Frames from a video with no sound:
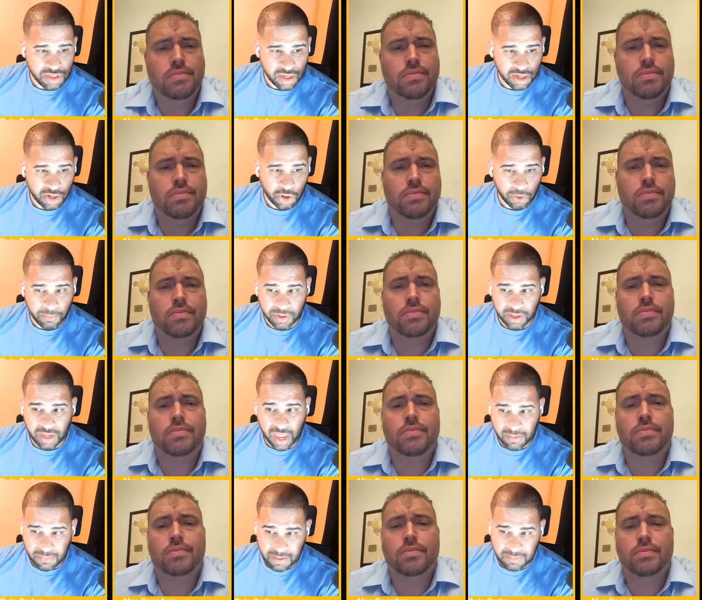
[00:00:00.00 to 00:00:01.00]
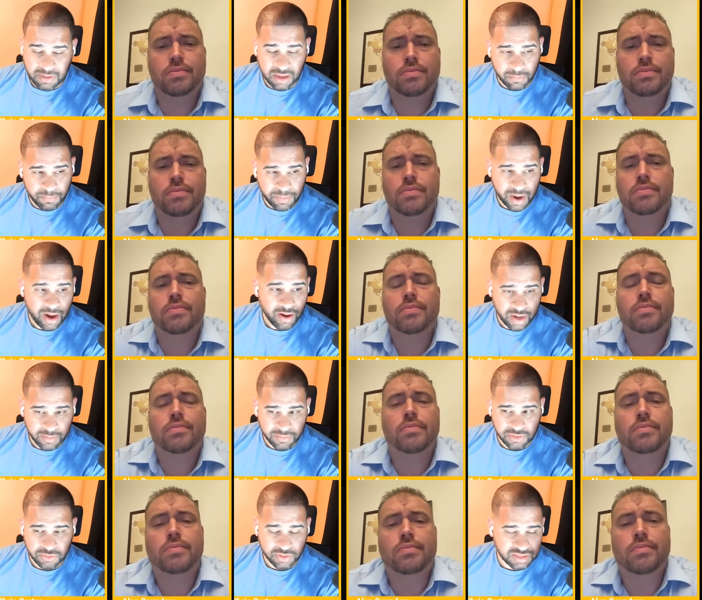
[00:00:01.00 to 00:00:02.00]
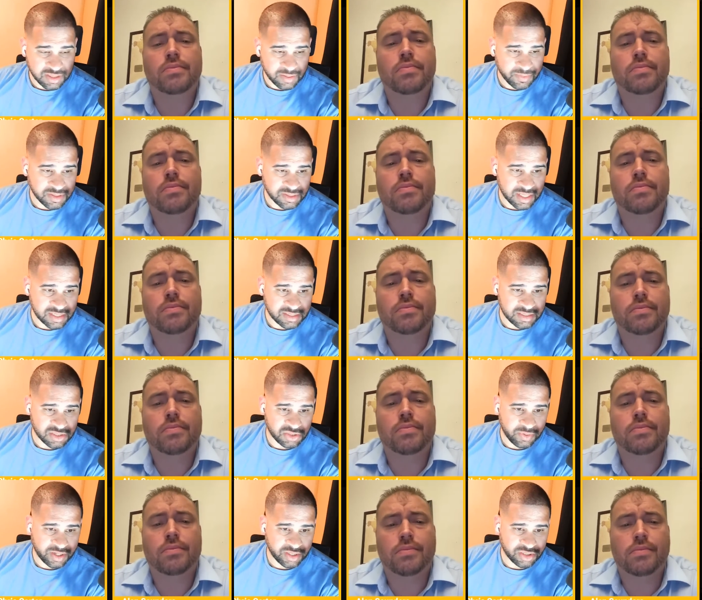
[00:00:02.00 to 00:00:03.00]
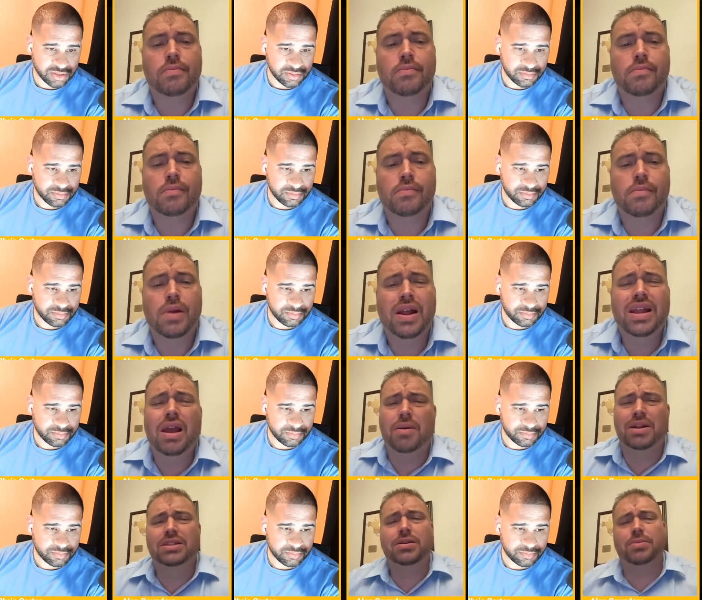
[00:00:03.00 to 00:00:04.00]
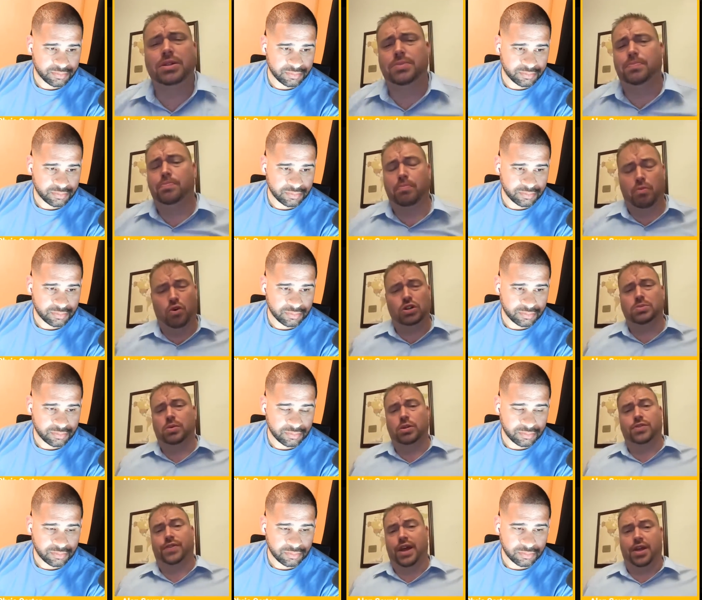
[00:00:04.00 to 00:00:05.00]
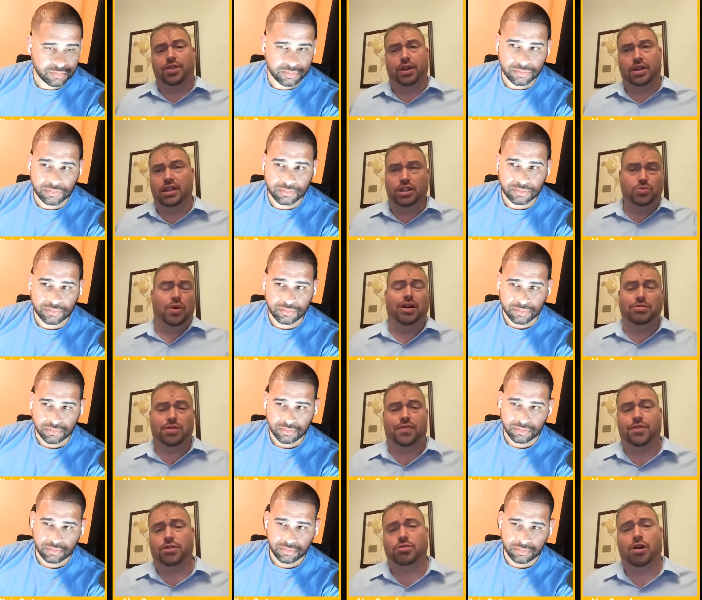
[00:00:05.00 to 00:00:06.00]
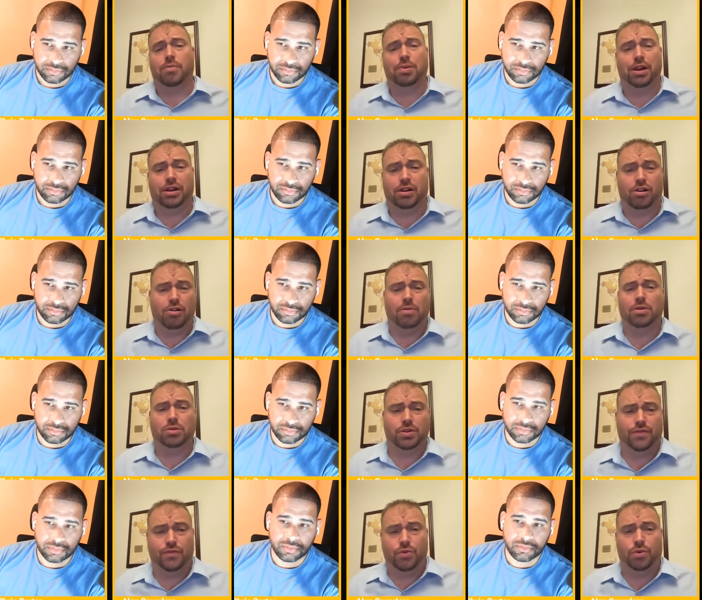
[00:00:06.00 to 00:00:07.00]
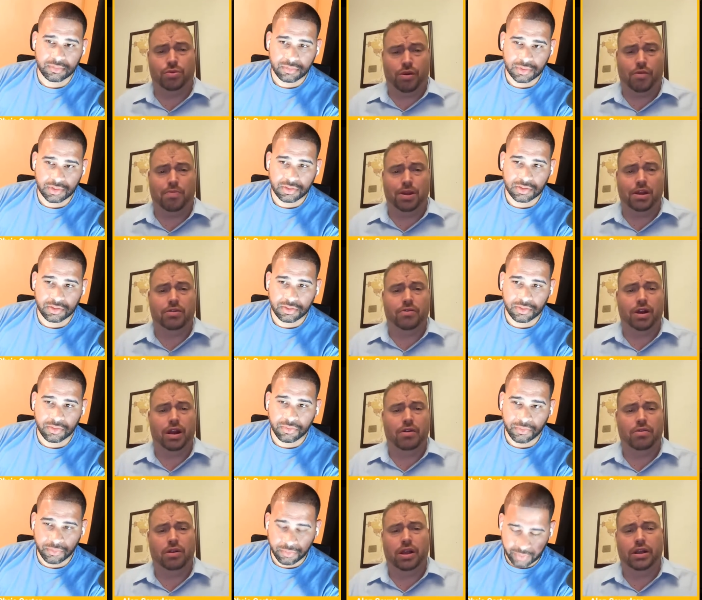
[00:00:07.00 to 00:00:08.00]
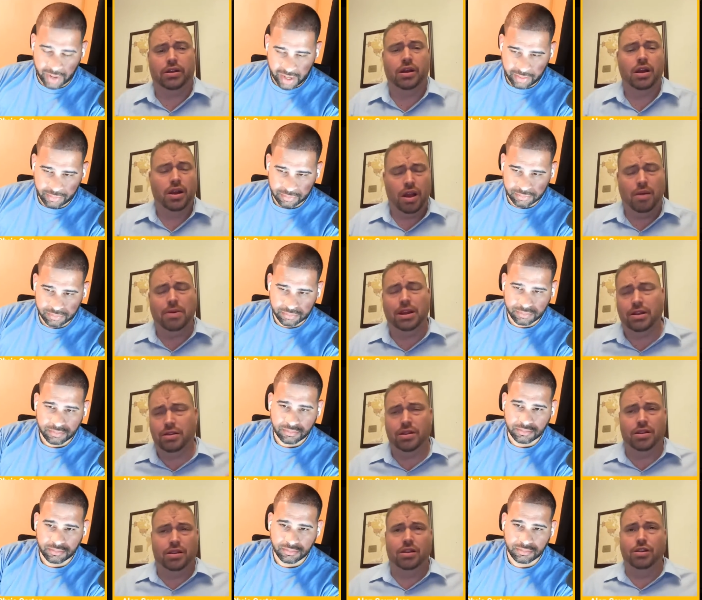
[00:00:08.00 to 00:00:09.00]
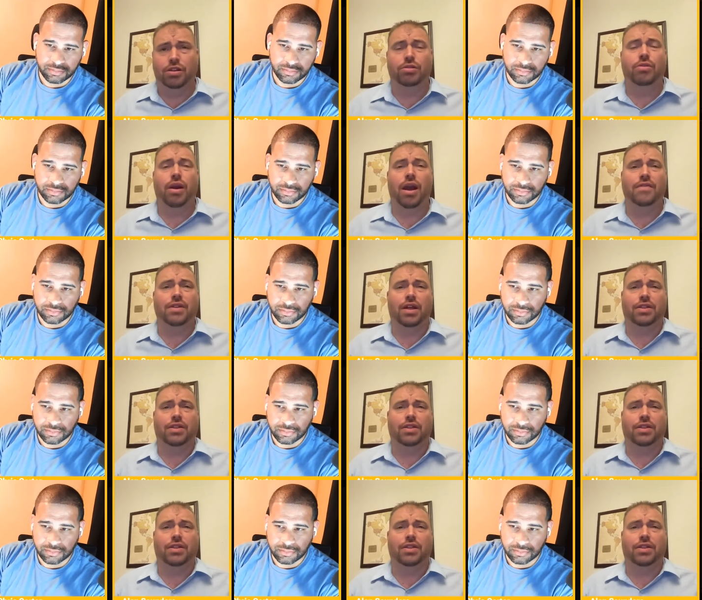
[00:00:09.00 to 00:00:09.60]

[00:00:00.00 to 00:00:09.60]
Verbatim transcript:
Speaker 1: Nick Herbig and maybe comparing him to a Timmons in that situation.
Speaker 2: Yeah, I mean, Timmons, more explosive athlete. That's why he's a first round pick and Herbig was a fourth round pick, right?
Speaker 1: Right. Like,
Speaker 2: I mean, you have